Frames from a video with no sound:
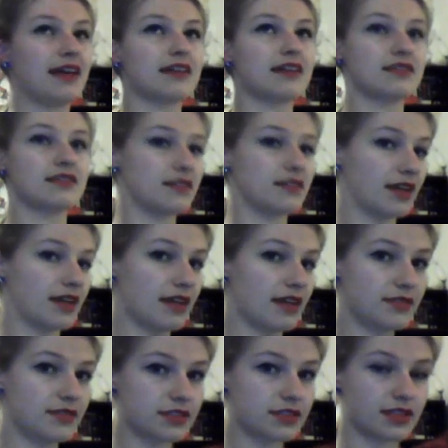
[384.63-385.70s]
So again, we're
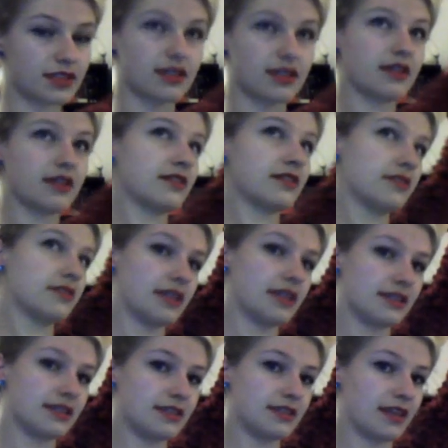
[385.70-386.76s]
just going to, you can
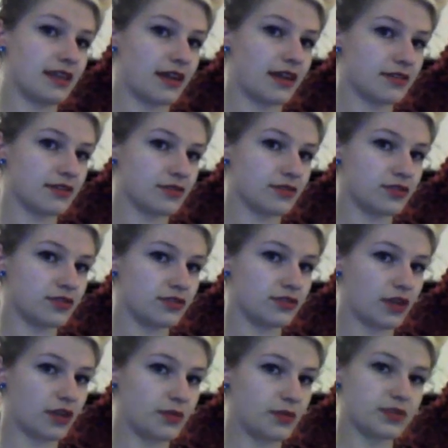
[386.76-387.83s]
see there it sort of
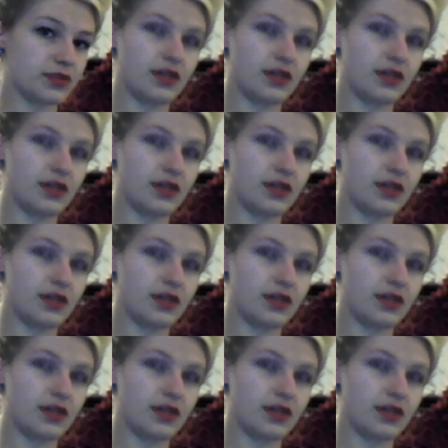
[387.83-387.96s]
stops.